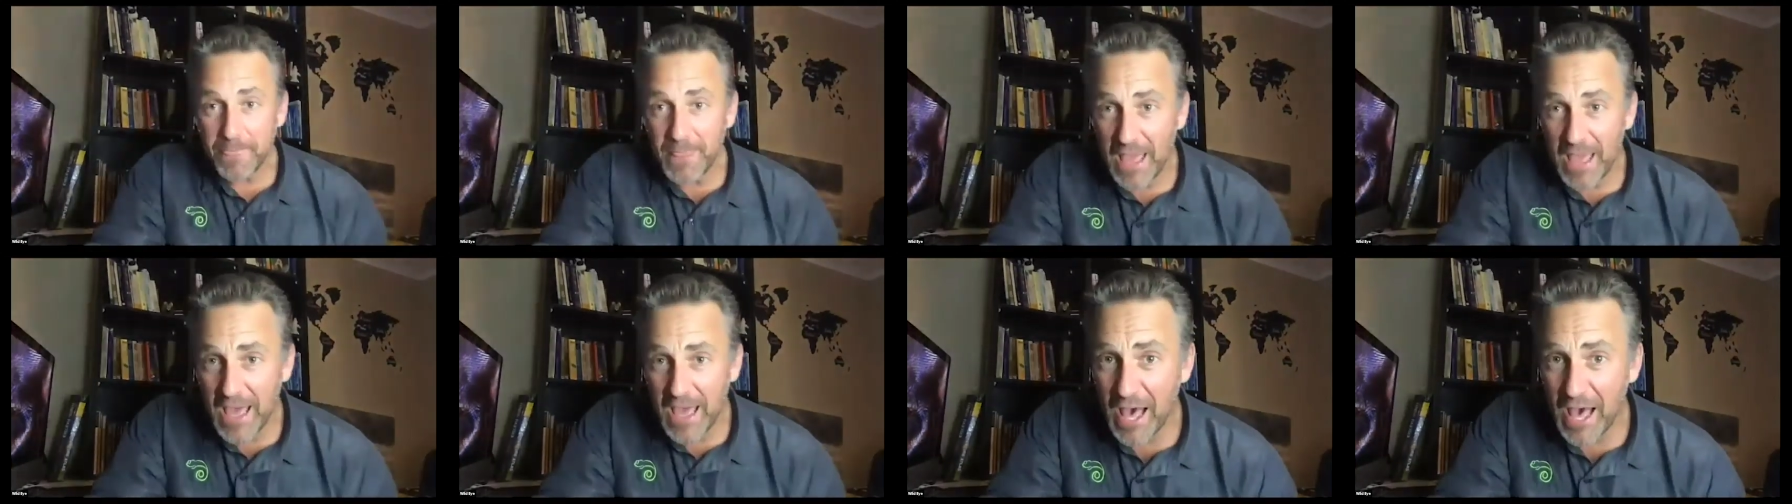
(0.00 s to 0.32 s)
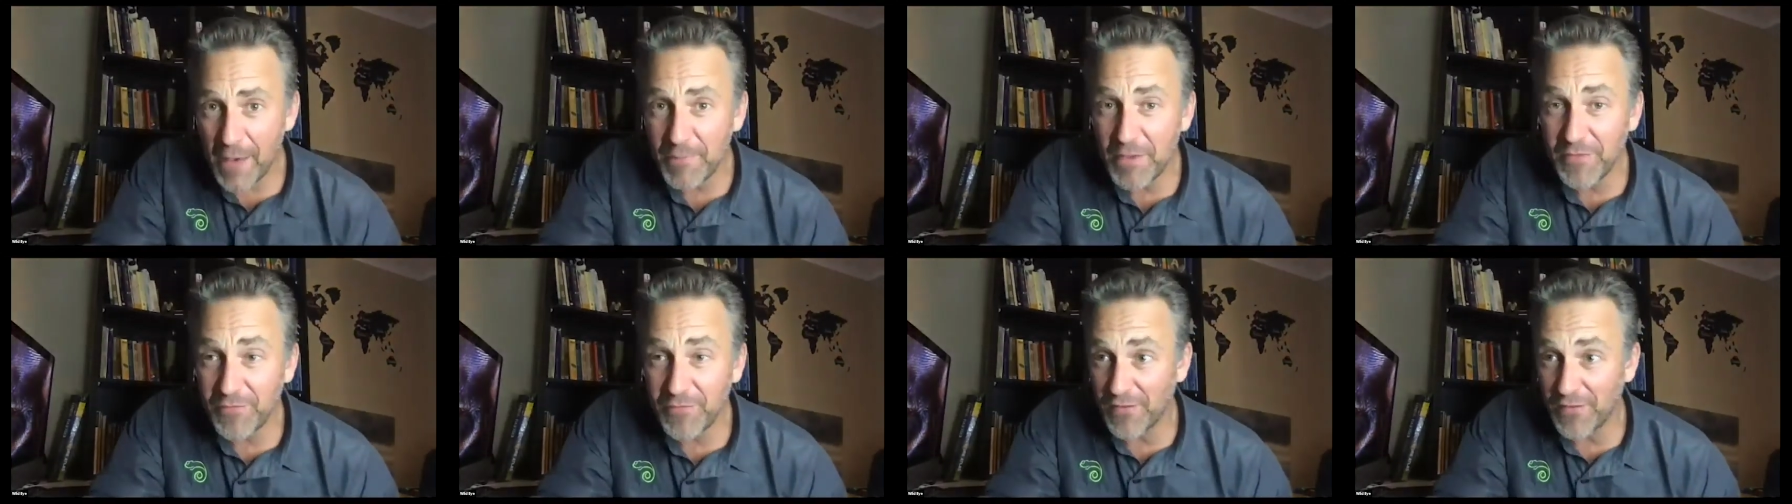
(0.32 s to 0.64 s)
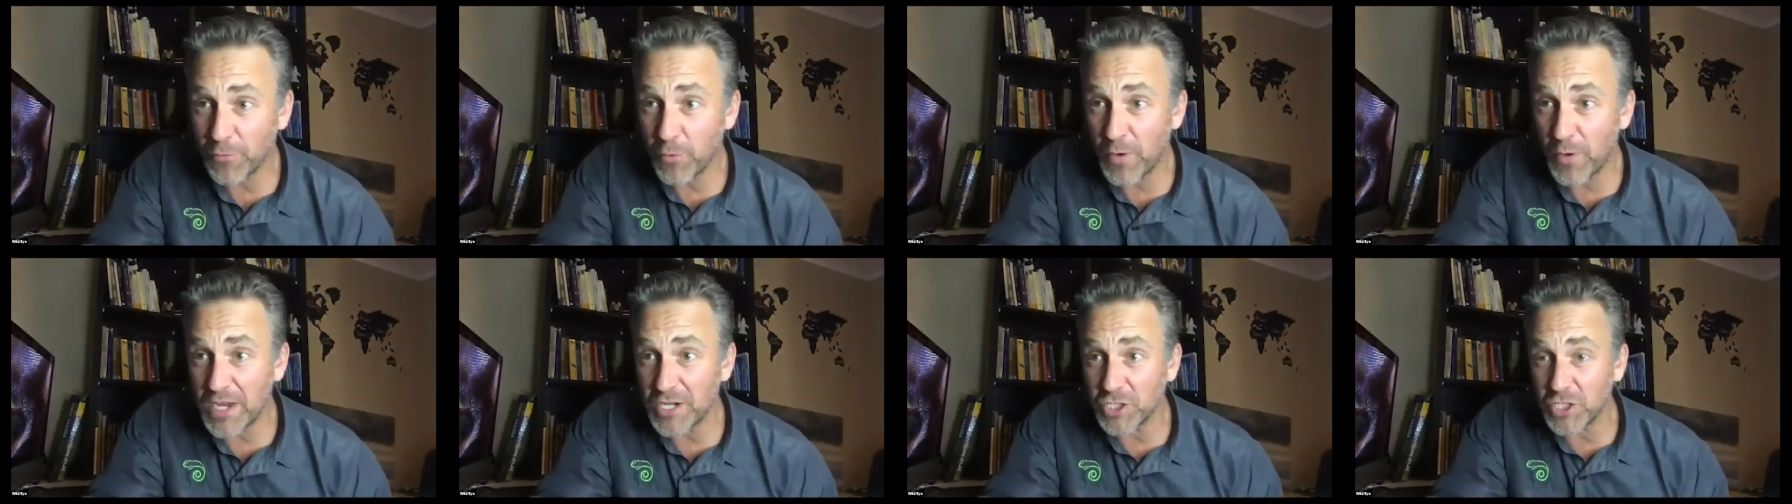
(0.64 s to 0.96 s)
Um, if you have
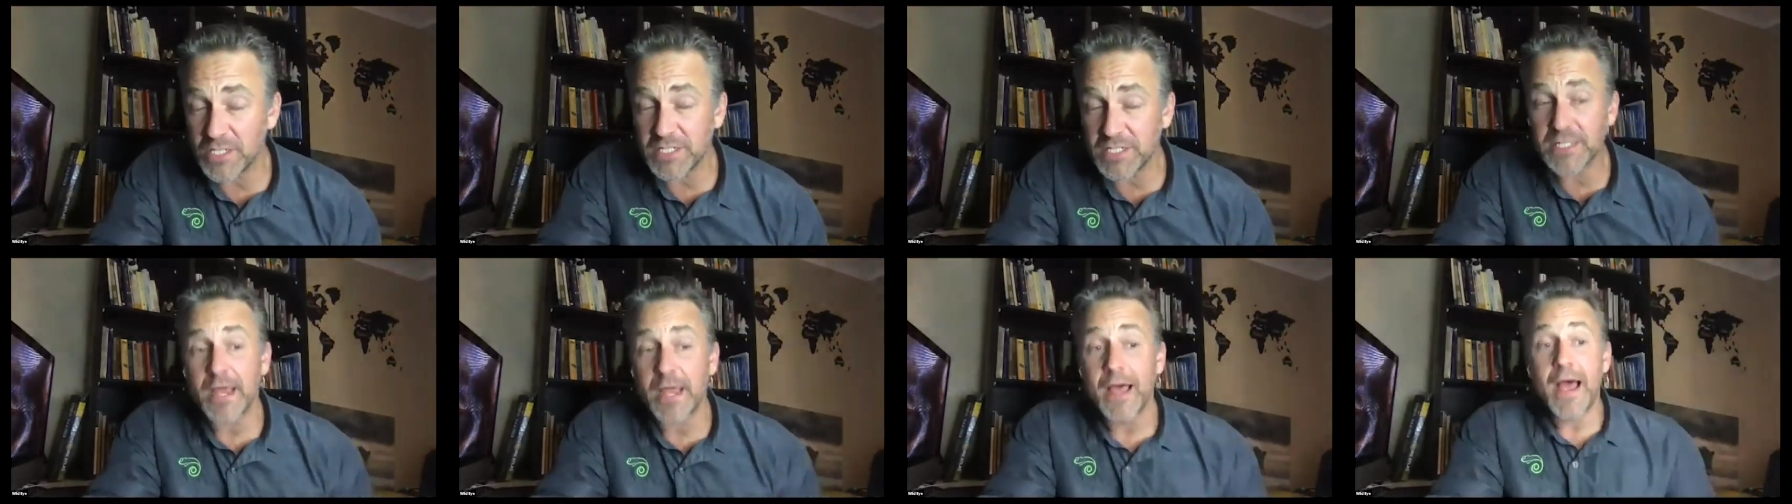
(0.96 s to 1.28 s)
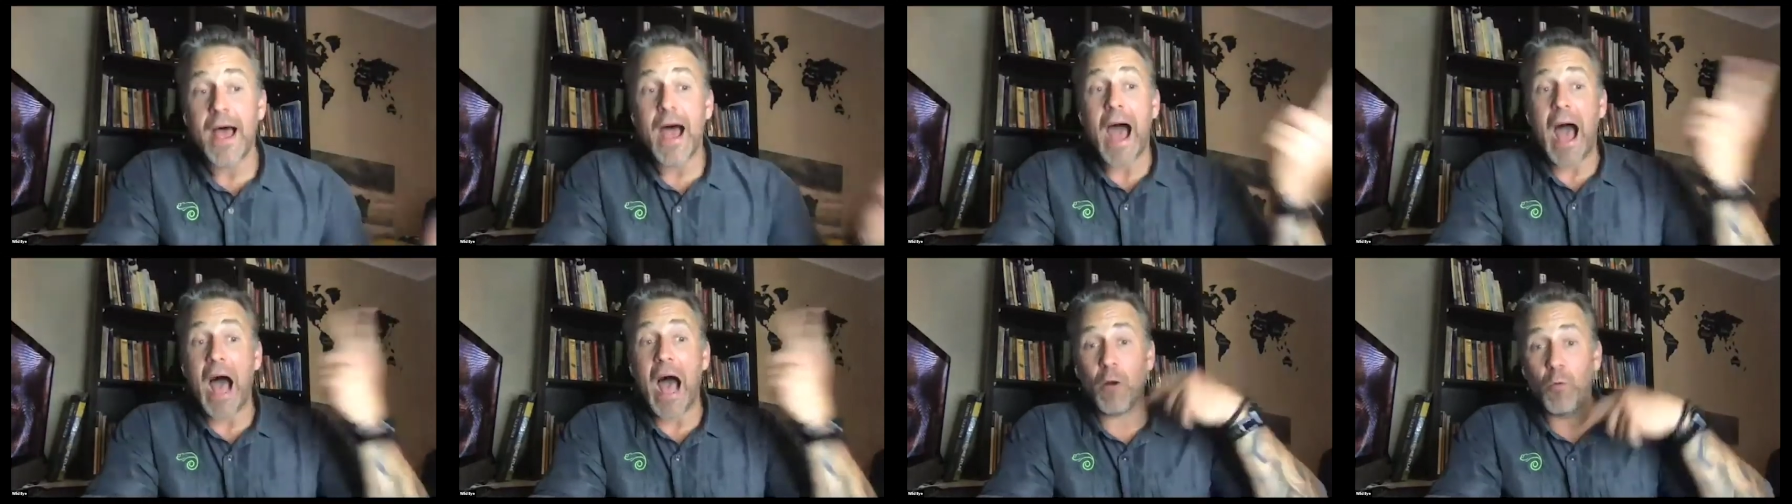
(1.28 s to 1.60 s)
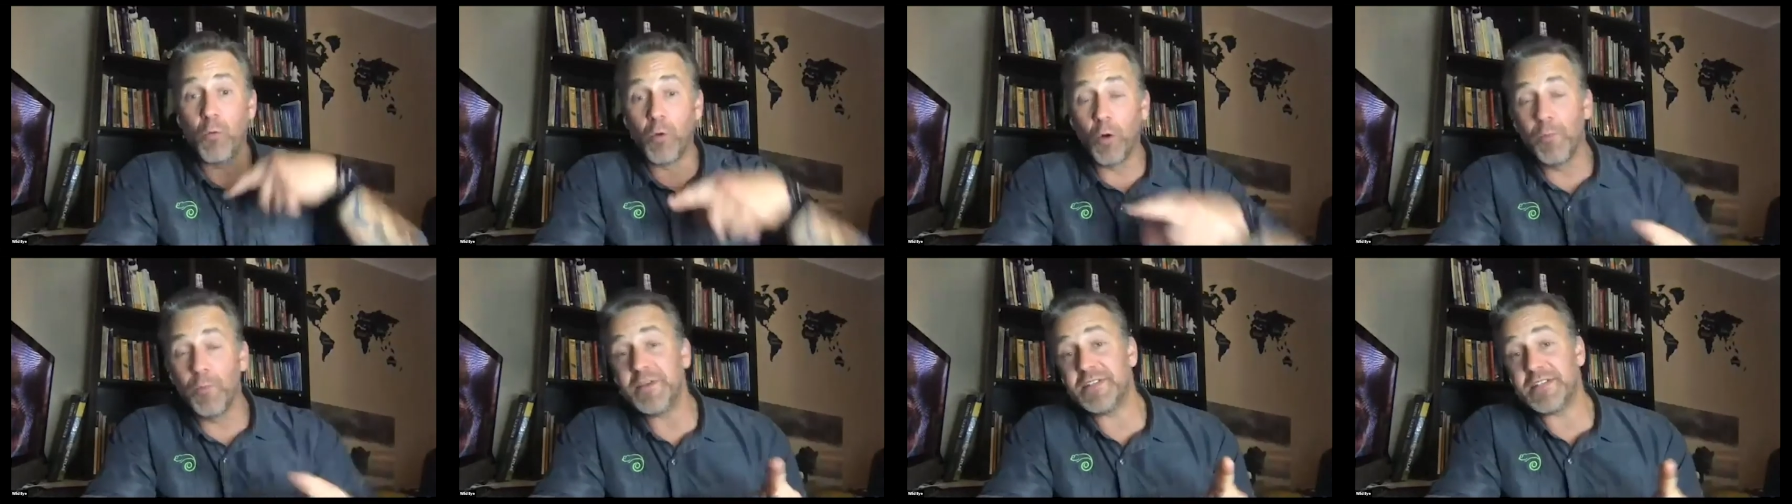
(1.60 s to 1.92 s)
questions, I
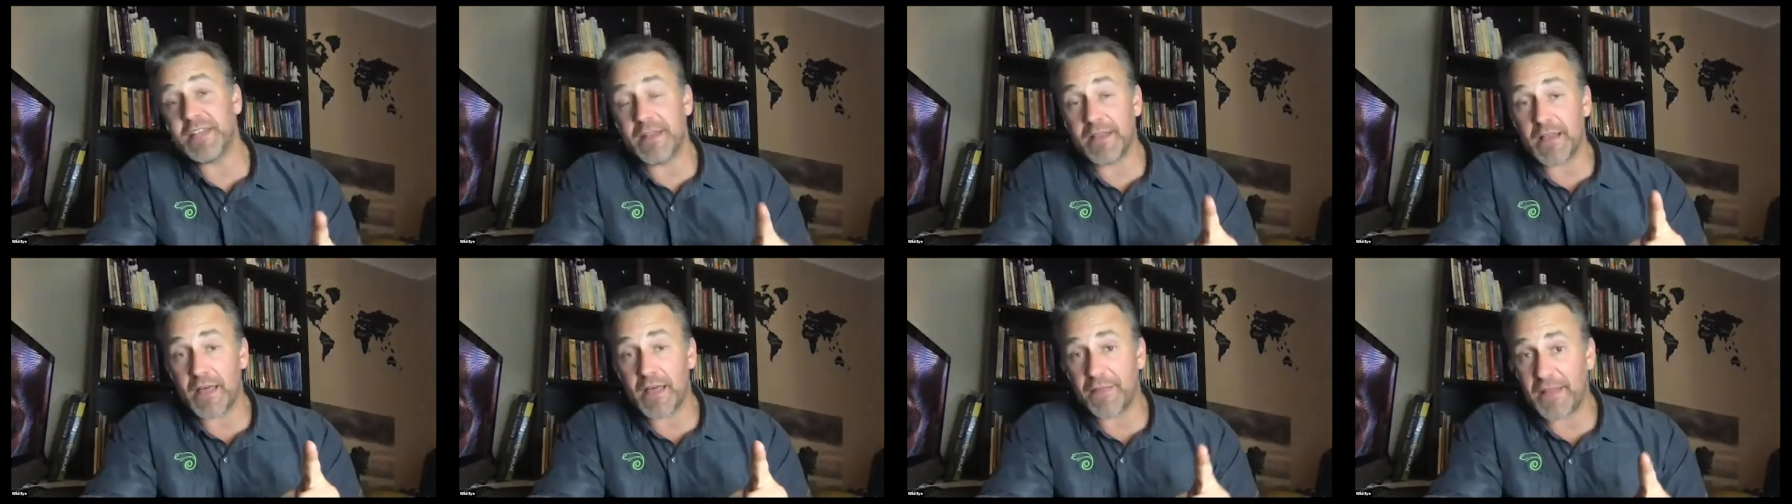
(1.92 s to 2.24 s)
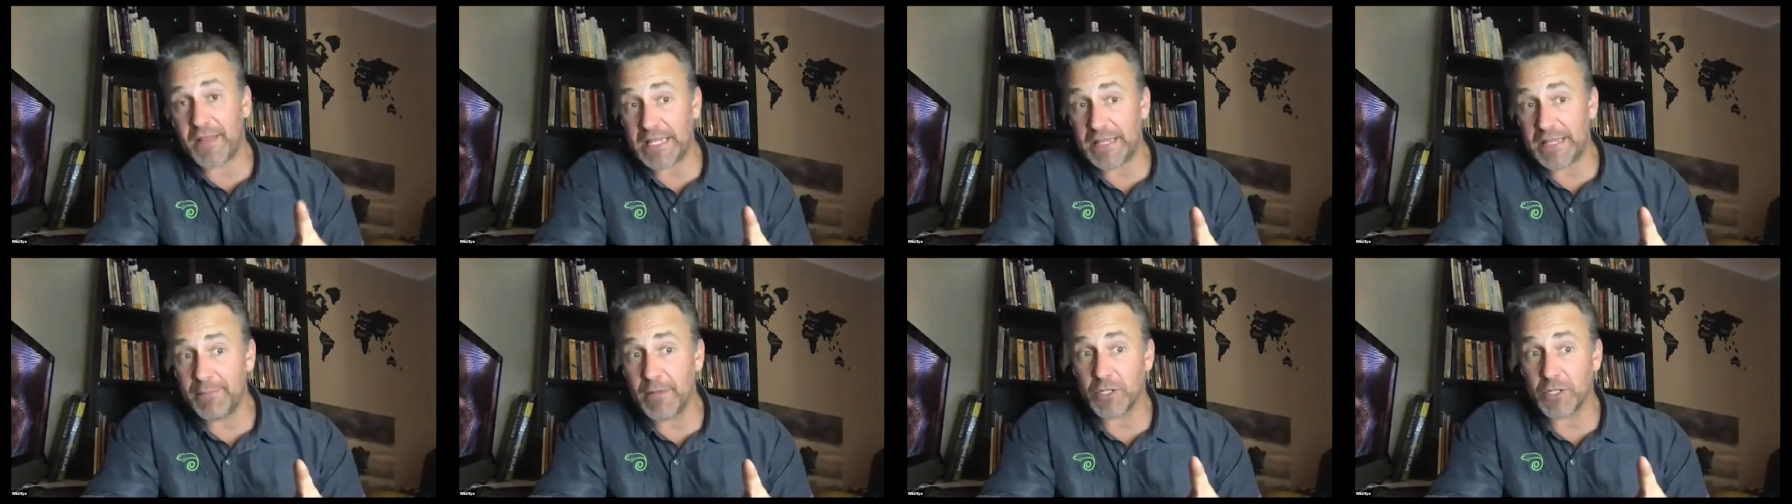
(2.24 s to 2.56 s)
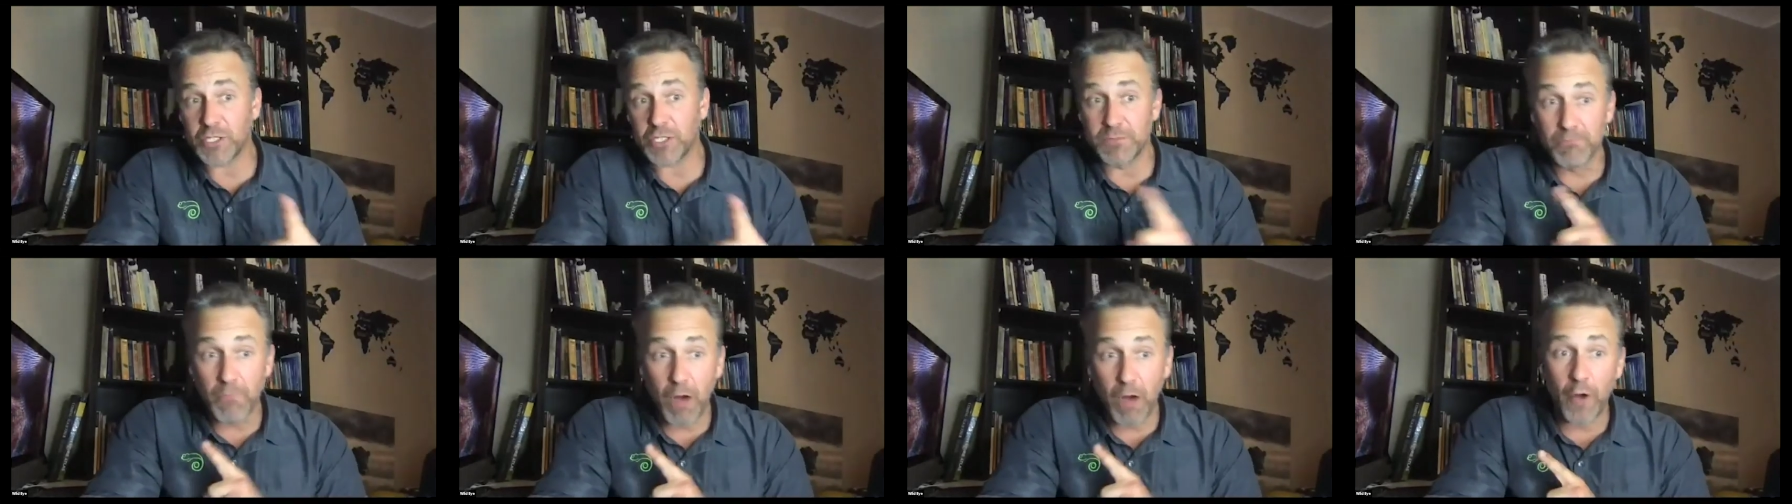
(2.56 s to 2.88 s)
will be sending out that email
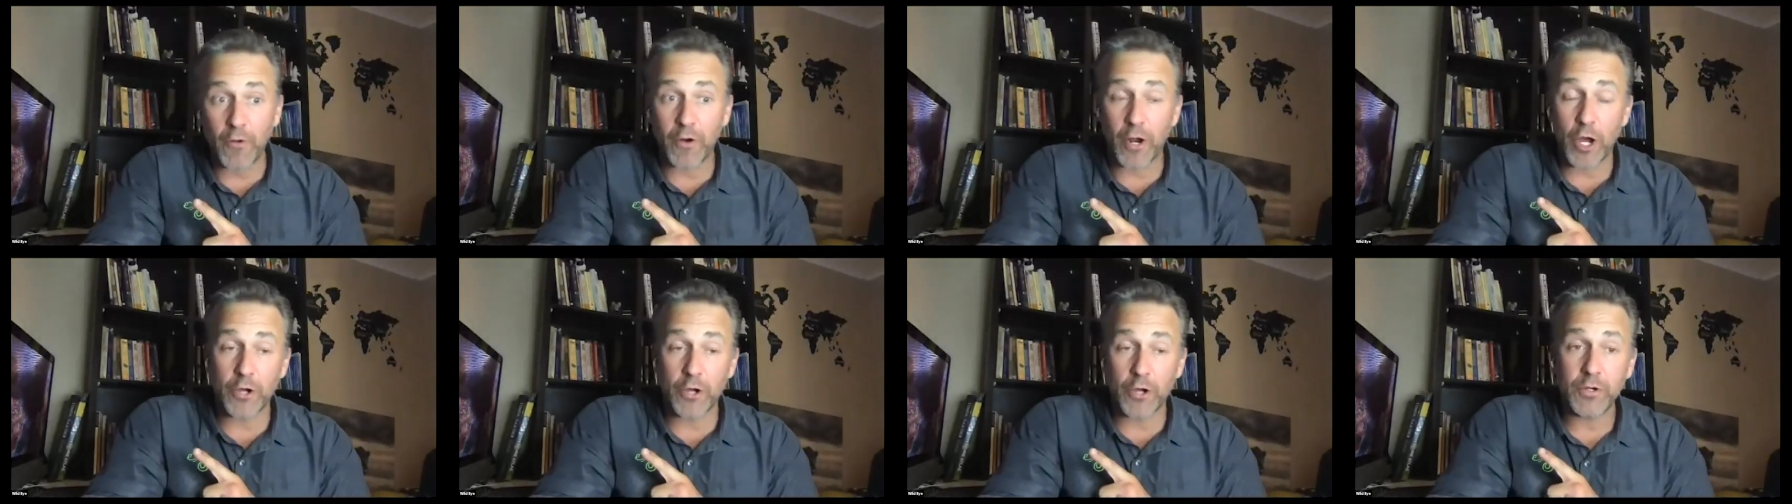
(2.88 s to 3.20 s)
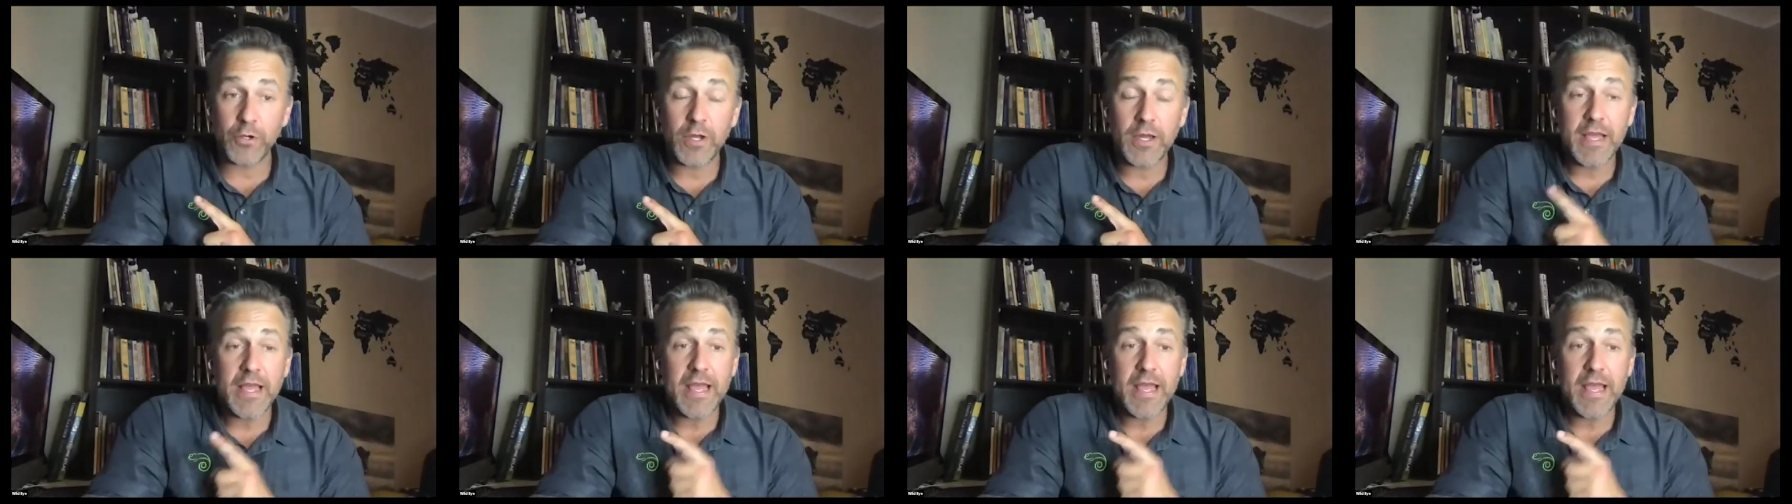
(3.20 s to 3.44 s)
tomorrow